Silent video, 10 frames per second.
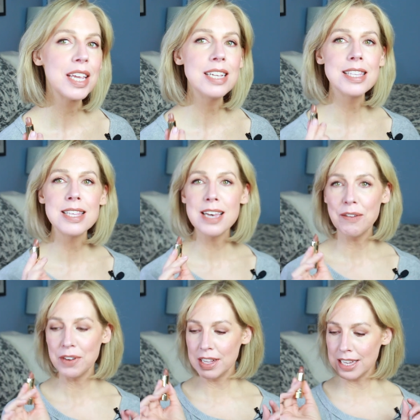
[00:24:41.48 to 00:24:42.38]
It's
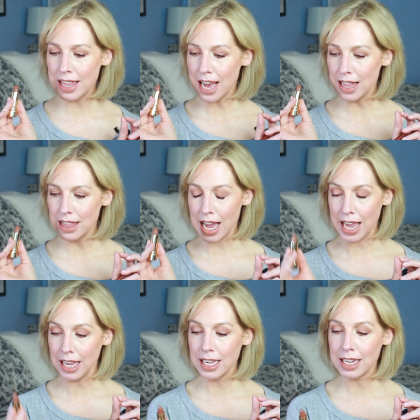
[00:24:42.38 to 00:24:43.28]
definitely that
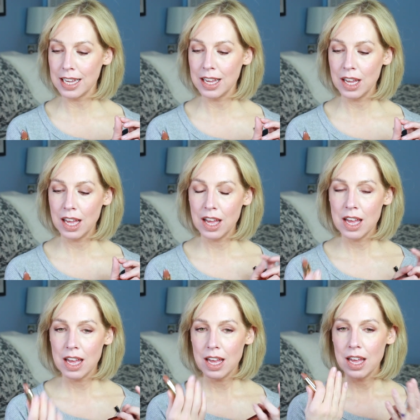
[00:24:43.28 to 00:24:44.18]
like
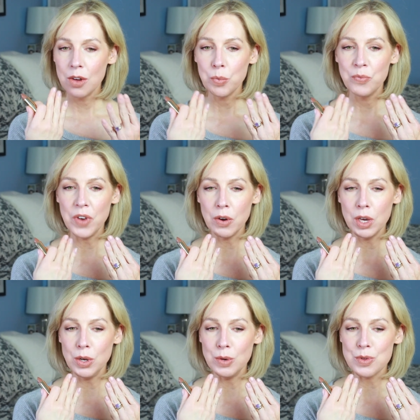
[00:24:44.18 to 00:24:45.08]

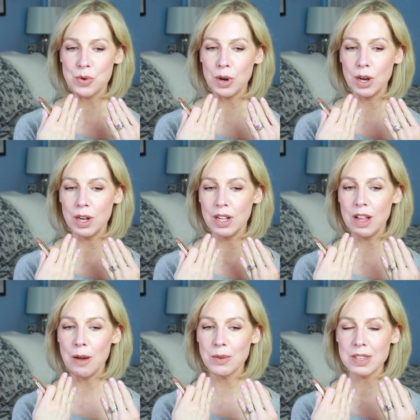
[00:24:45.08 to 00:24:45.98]
very
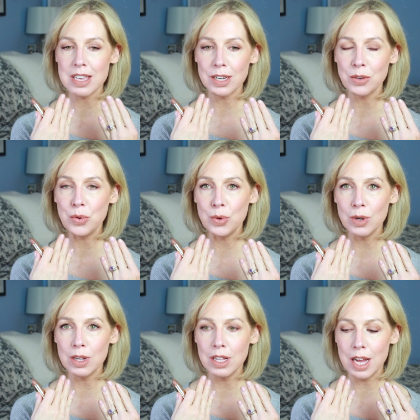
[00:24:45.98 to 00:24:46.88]
neutral, almost a
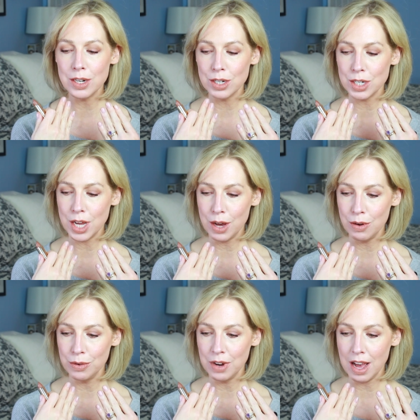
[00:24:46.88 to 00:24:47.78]
cool
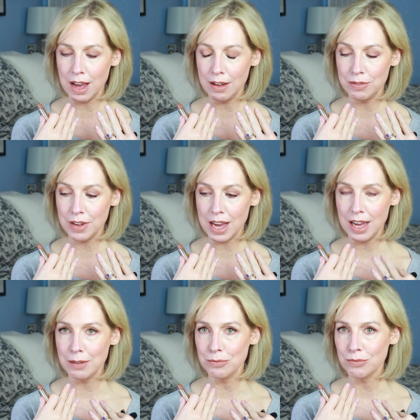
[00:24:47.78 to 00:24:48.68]
undertone of
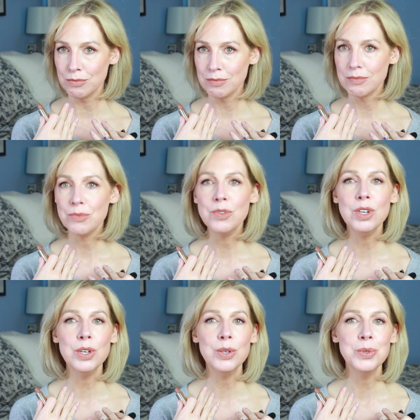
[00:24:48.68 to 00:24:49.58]
um,
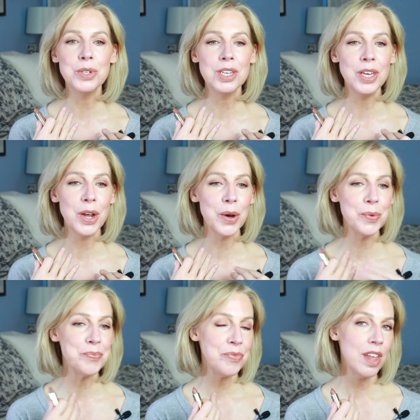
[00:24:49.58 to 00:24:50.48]
nude, you
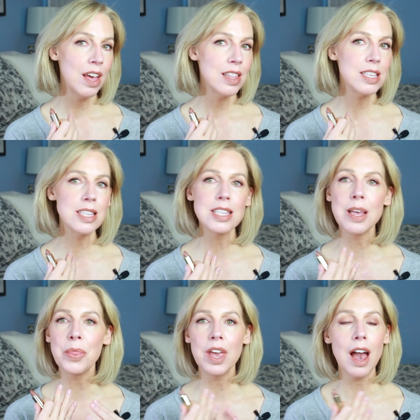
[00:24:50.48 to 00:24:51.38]
know? This is
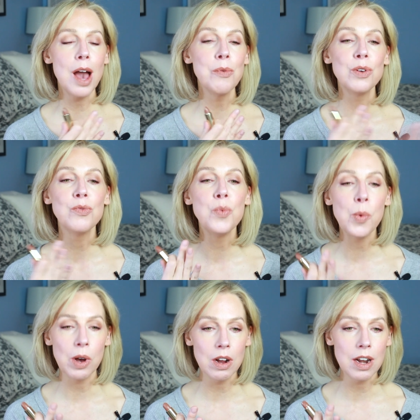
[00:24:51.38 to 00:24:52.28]
something I would have
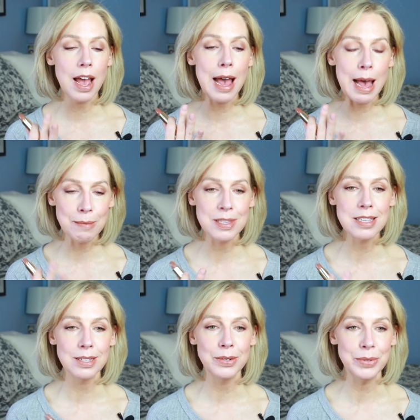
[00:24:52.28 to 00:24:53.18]
worn
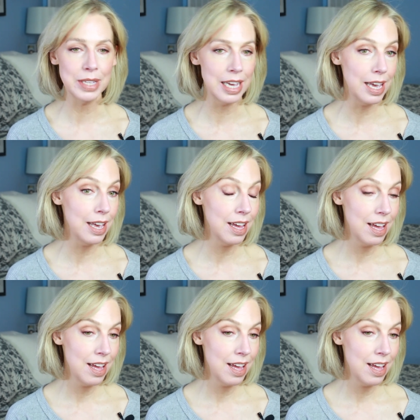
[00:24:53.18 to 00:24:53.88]
absolutely